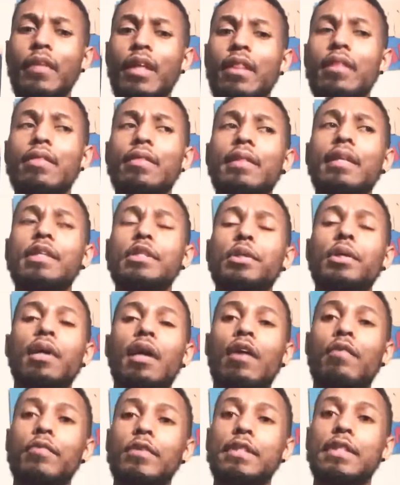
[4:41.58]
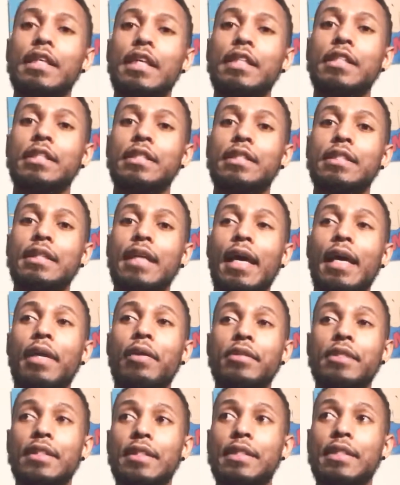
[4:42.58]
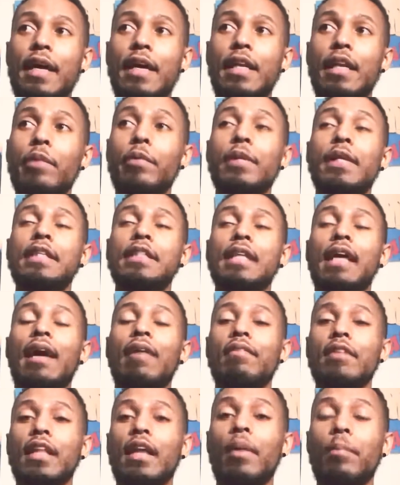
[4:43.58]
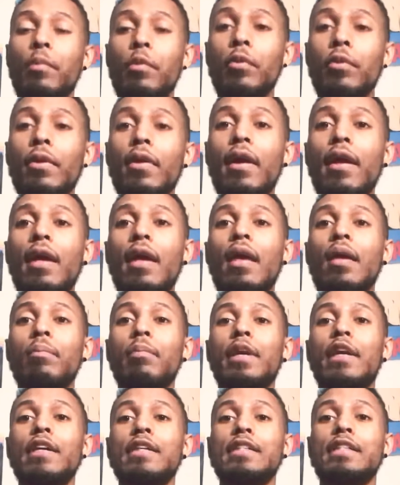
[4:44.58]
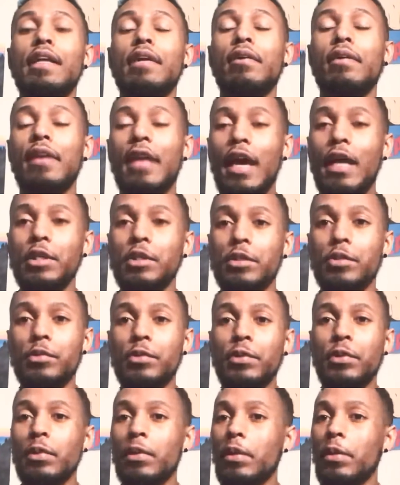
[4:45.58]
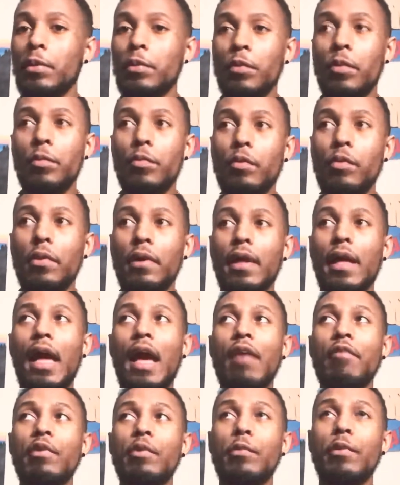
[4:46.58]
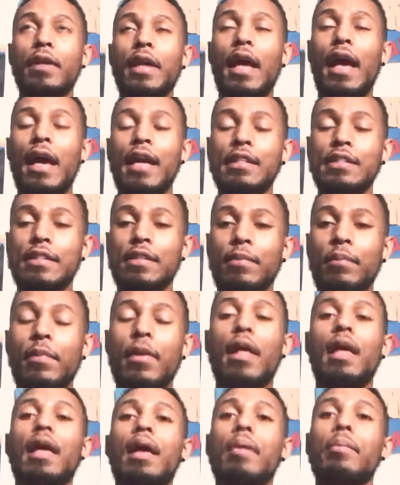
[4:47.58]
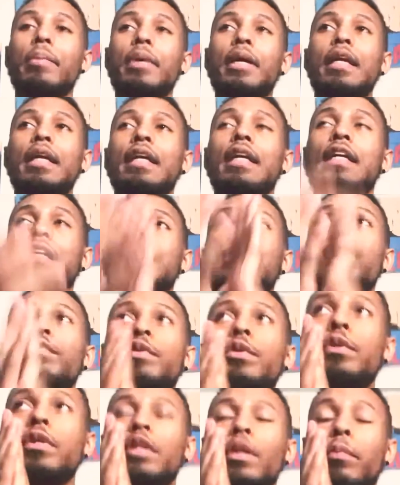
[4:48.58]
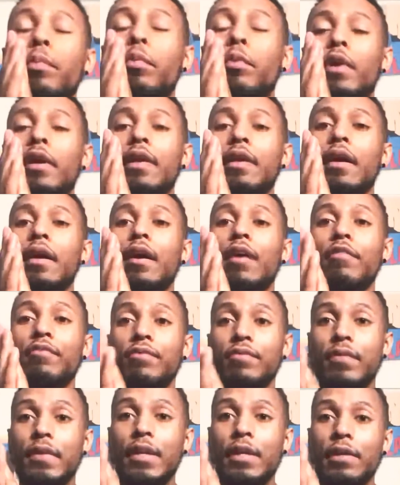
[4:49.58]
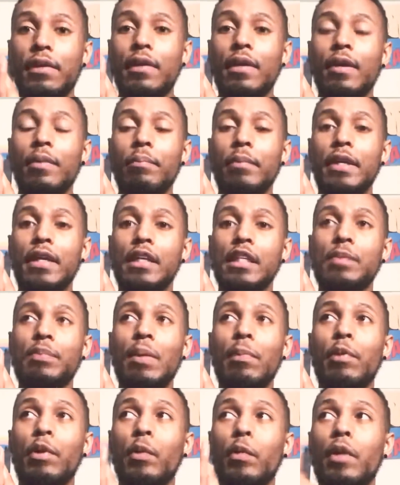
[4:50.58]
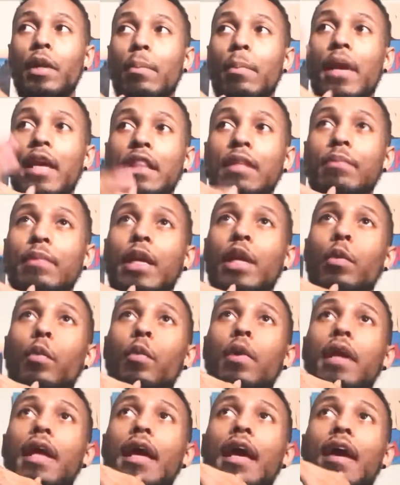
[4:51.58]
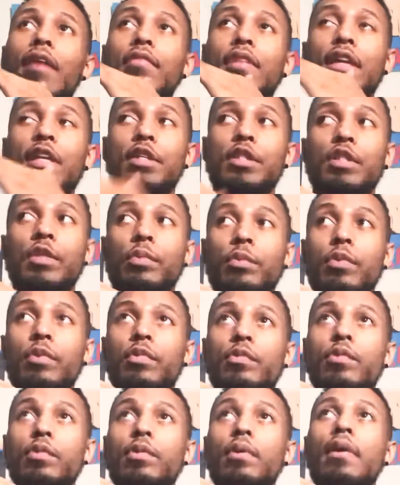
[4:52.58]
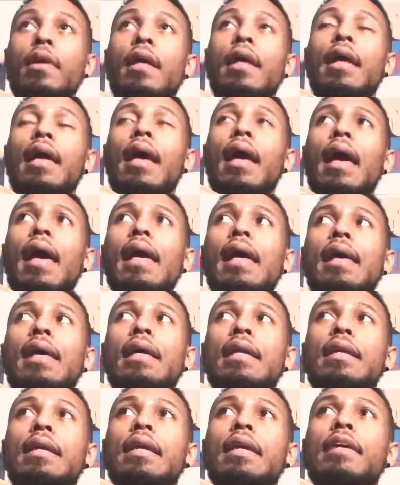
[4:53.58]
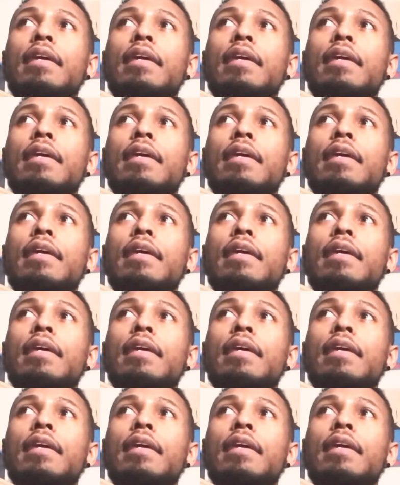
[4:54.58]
these are conversations that in our society we need to have a lot more, because they're natural, they're normal. Everyone has them. But it's viewed in a point of fear because people don't want to make them. They don't want to have that disapproval. And